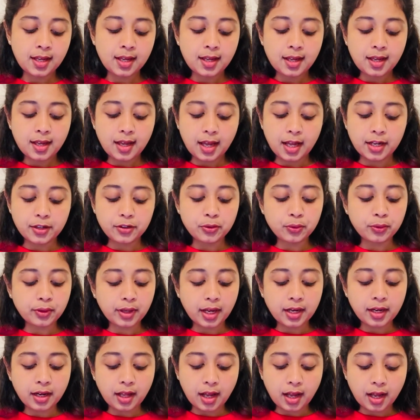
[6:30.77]
and you can
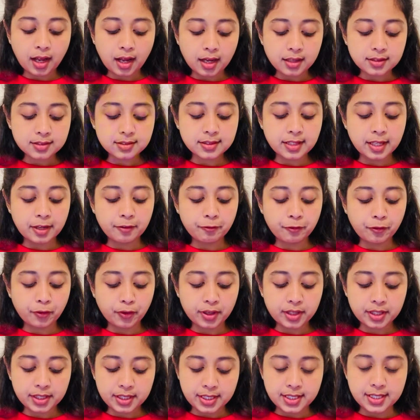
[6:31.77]
ask them for a
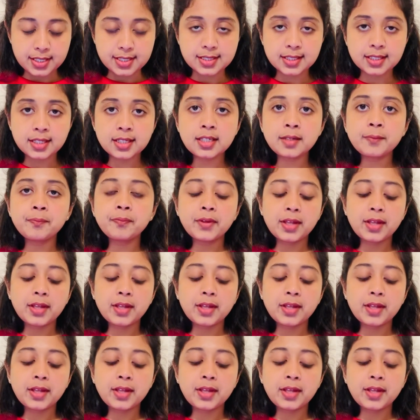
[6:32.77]
reason.